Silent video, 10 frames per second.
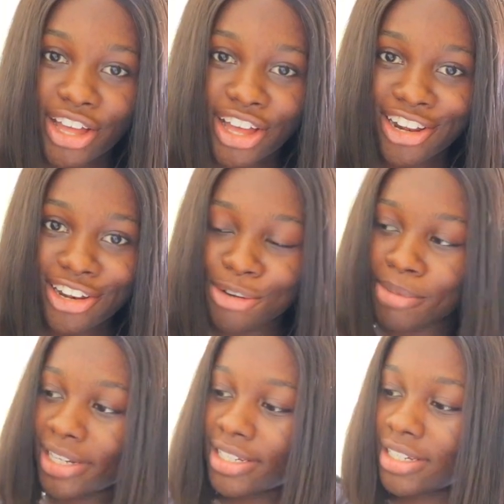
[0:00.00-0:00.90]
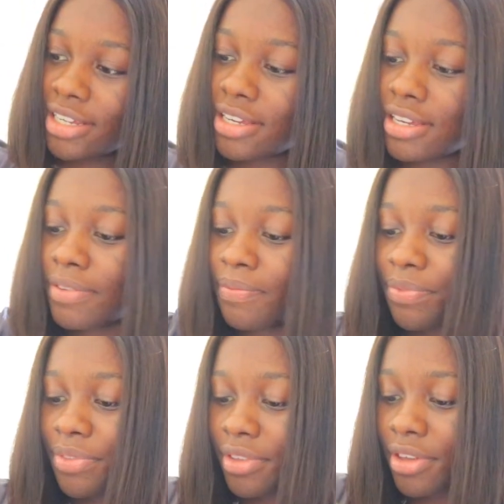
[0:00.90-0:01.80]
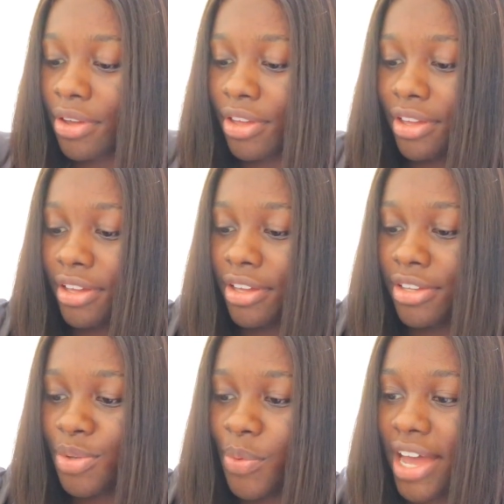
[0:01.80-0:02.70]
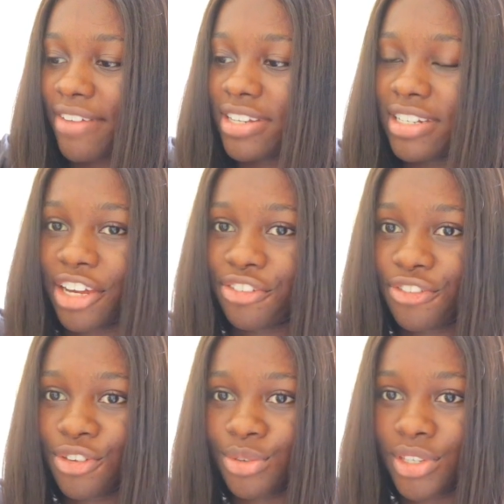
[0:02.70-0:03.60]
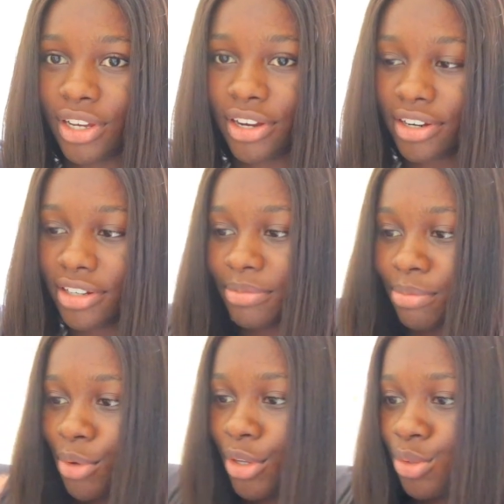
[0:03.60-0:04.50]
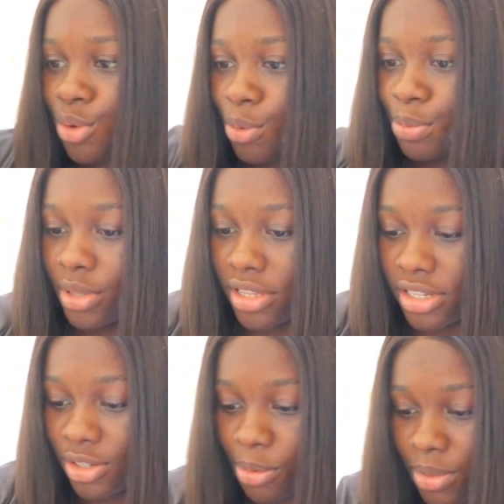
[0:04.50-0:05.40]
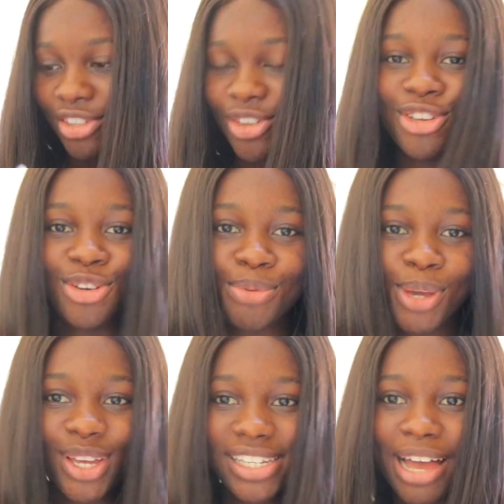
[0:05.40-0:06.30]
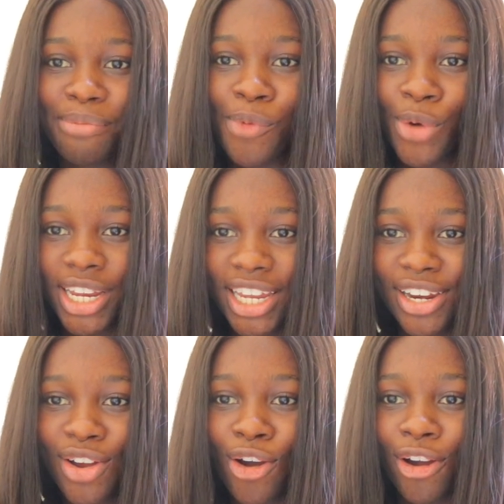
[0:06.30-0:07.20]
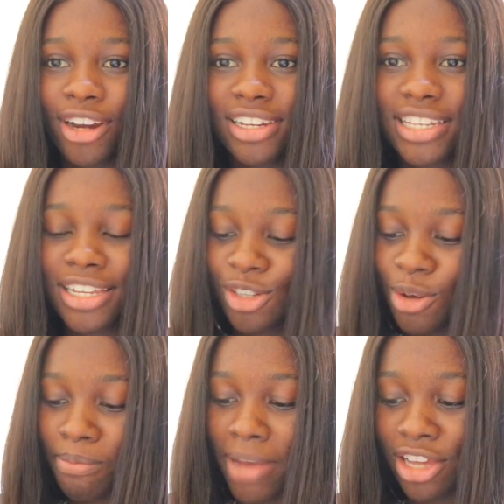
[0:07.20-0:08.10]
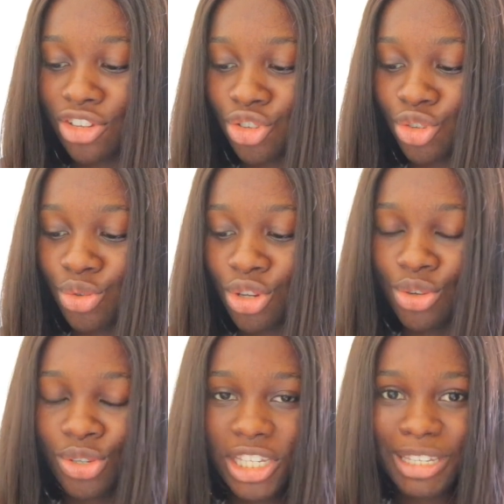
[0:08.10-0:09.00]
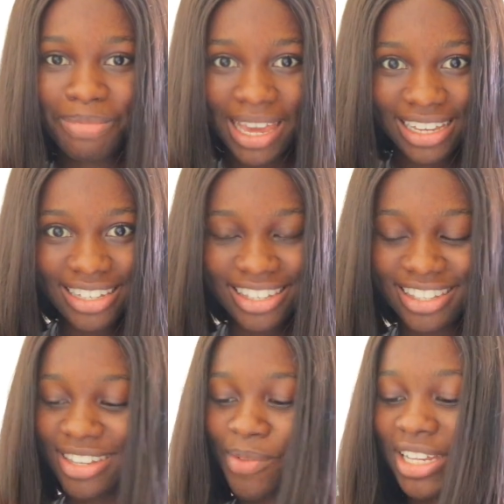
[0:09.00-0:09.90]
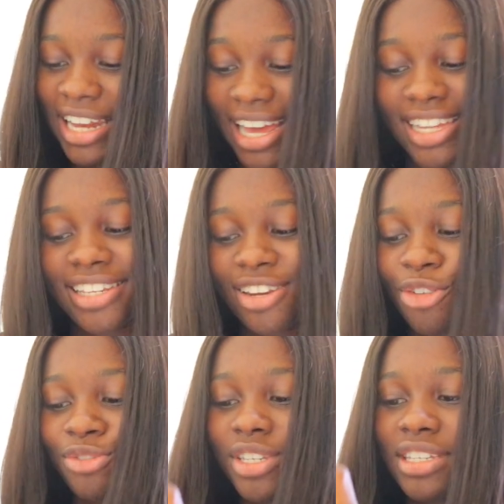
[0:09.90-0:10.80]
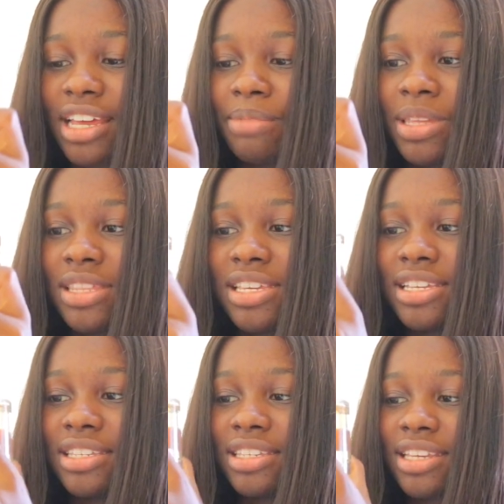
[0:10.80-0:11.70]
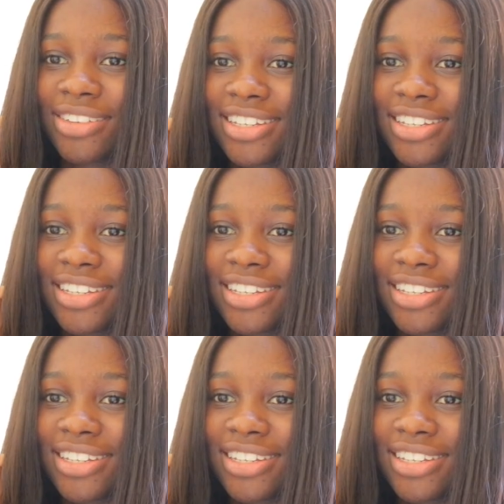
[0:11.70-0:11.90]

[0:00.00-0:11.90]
Allure by Zee. So we have a diffuser. I'm going to open this up. So you know because I'm working on setting up my studio space, they were nice enough to send me these.